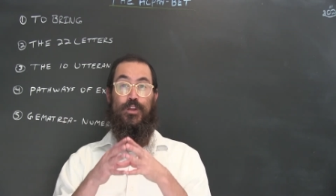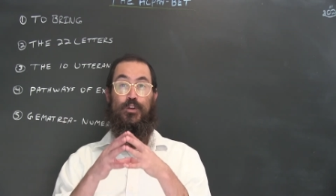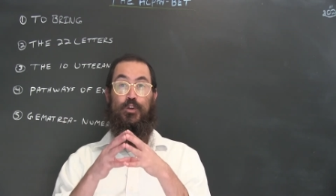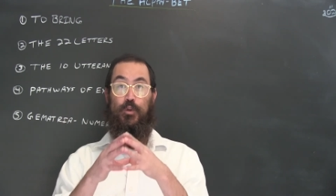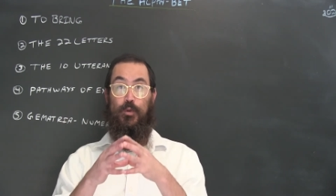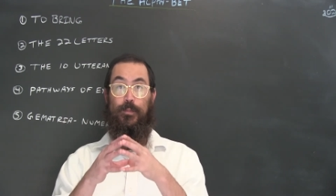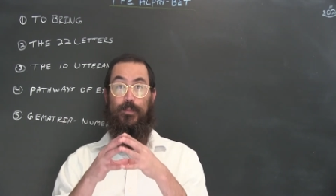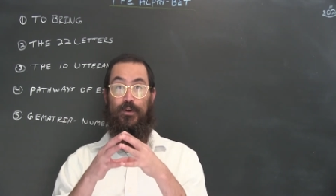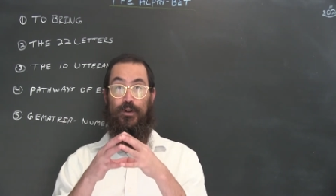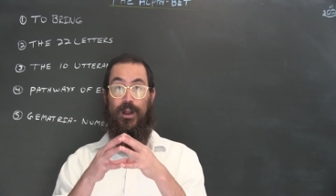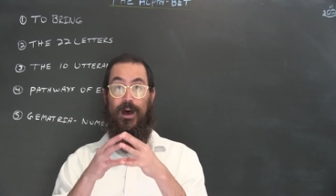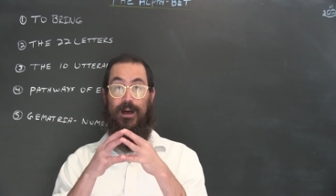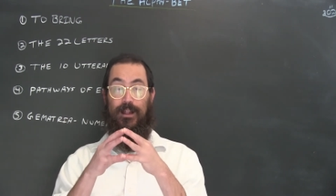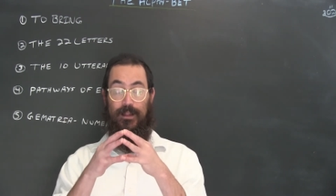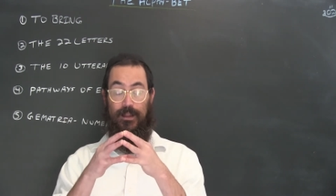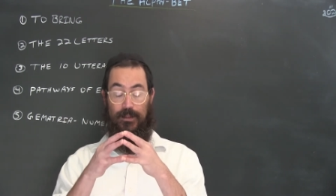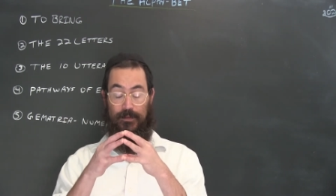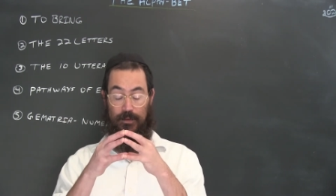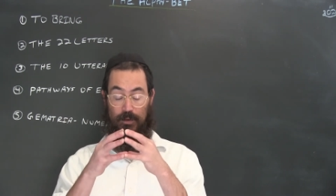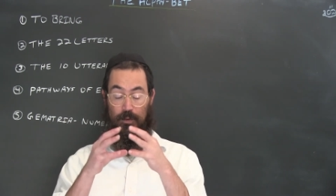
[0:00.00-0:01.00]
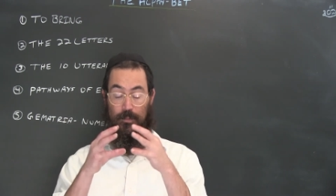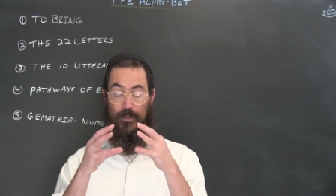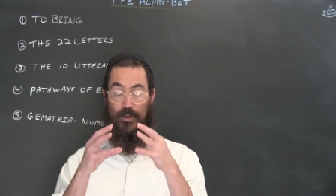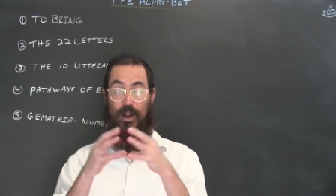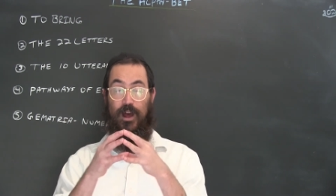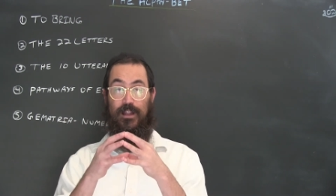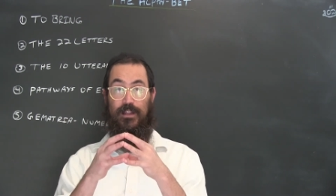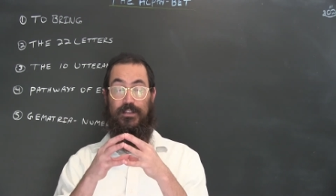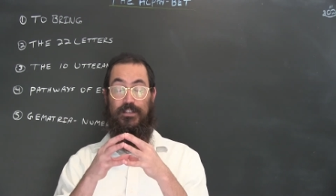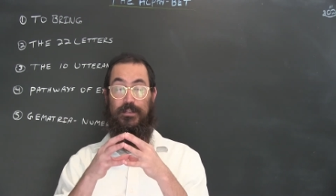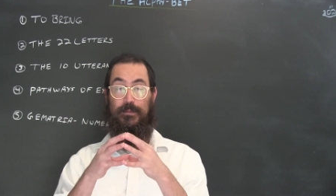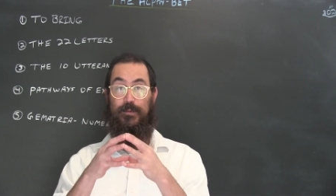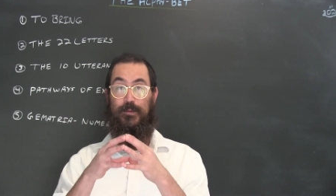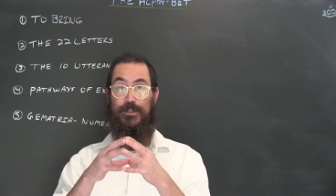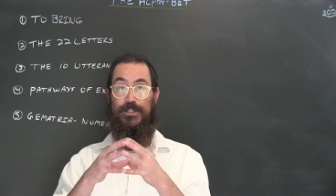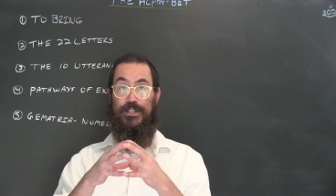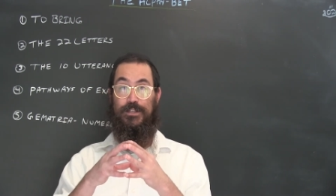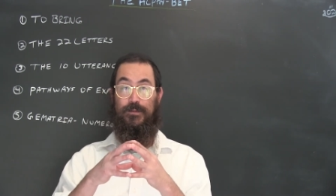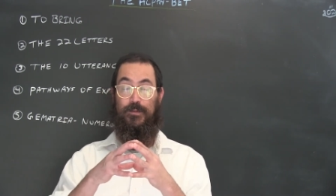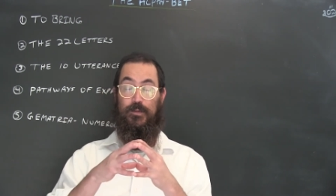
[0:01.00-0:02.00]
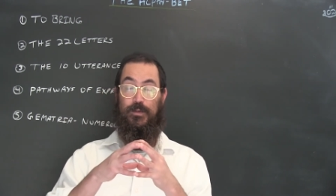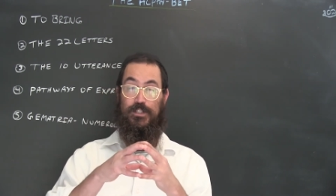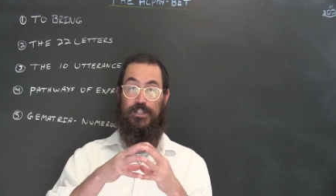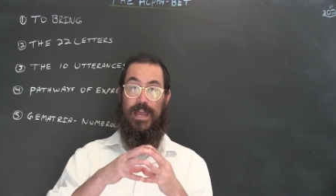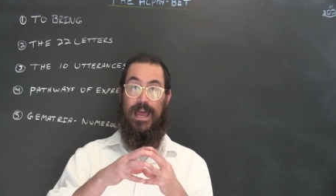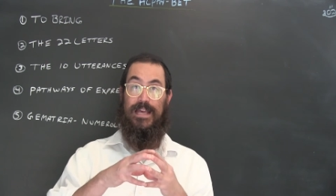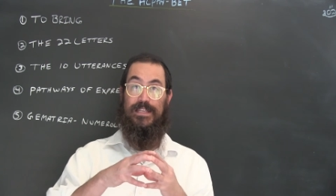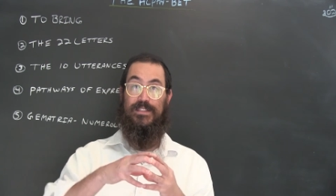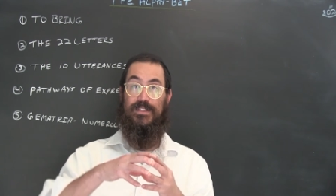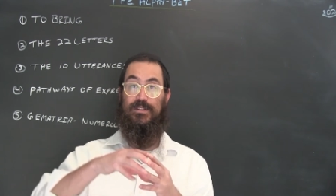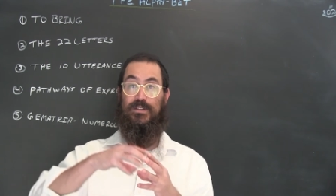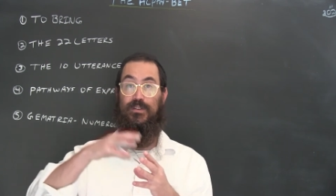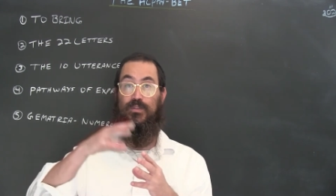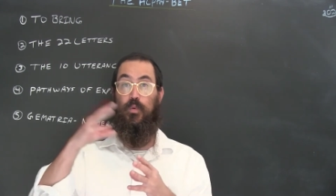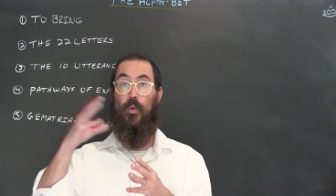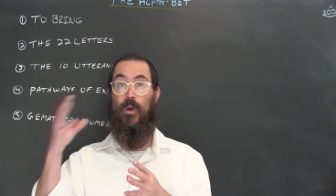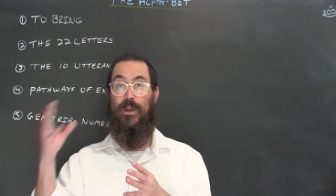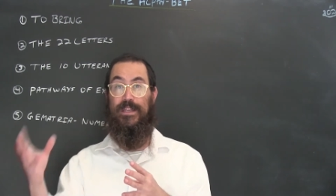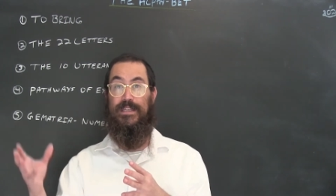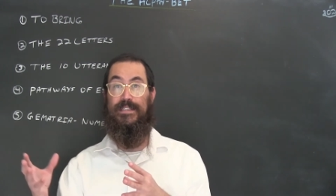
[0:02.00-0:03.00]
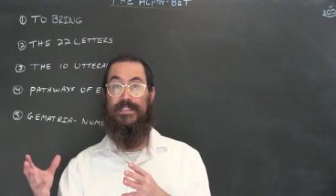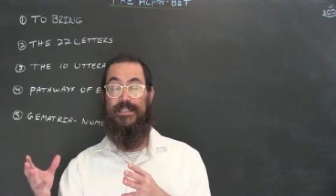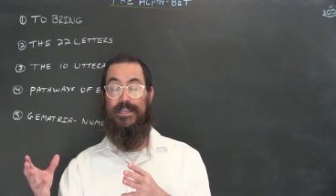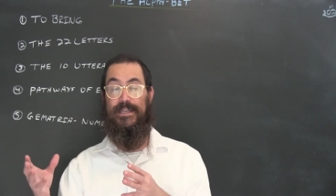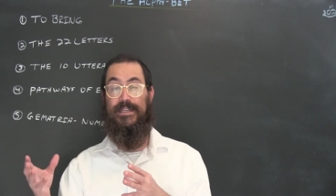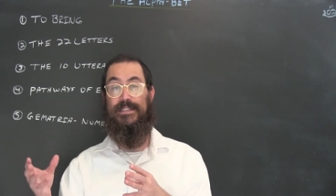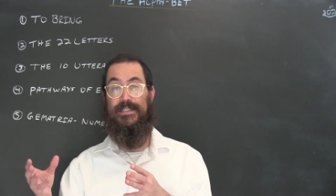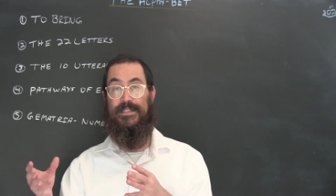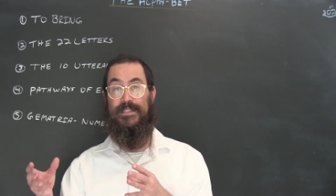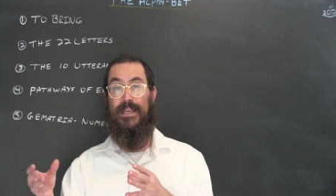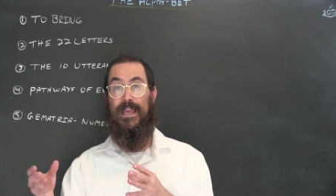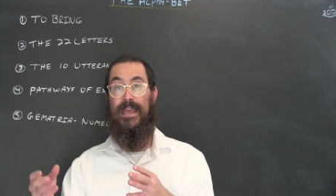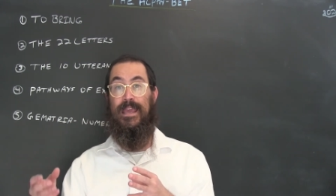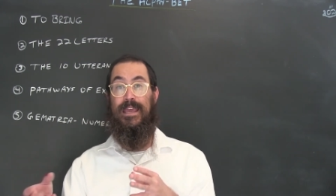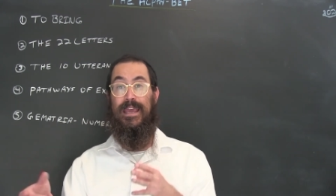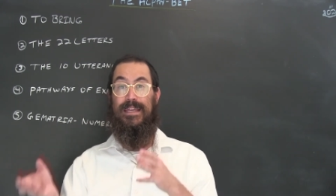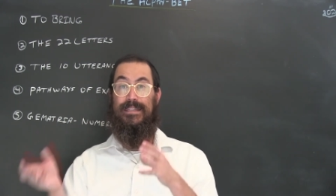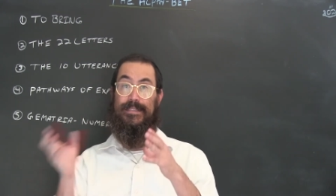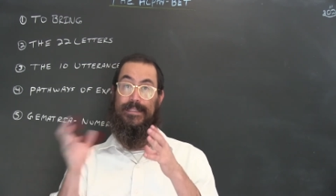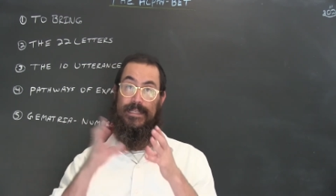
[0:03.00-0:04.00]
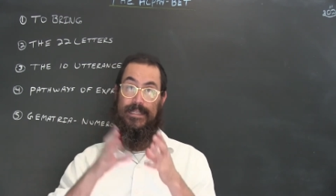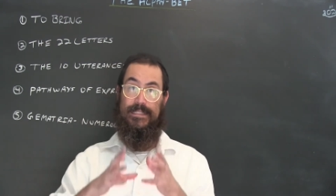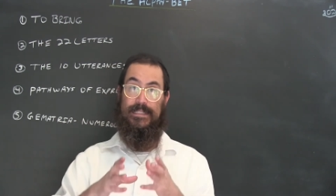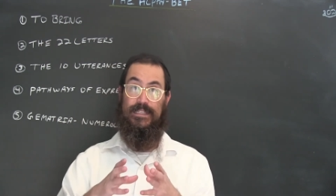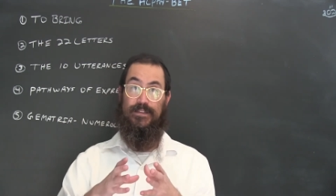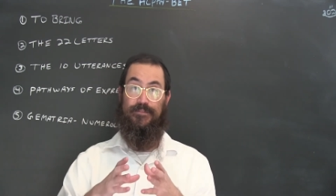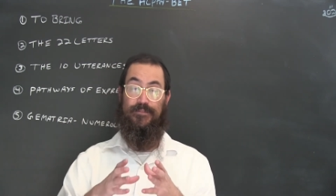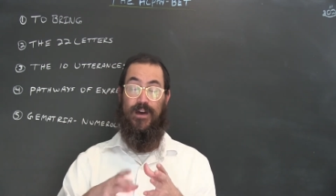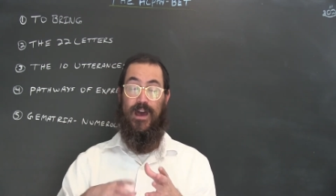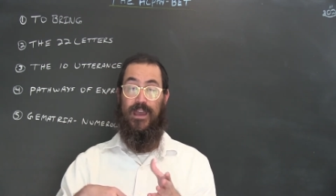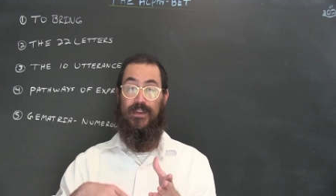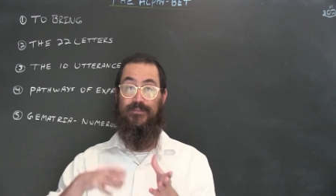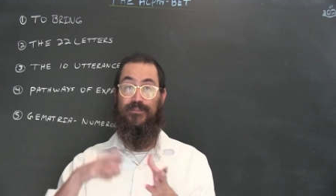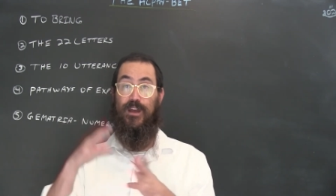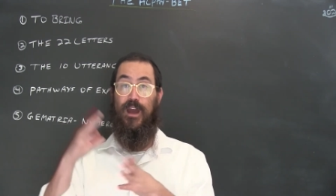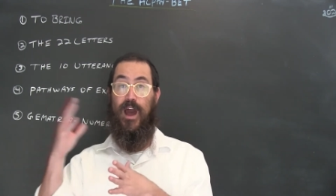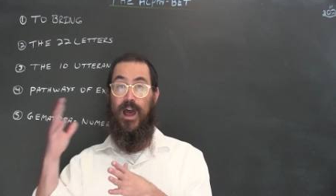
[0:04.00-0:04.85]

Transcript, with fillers: numero numerology, which, it, which has 26 and 65,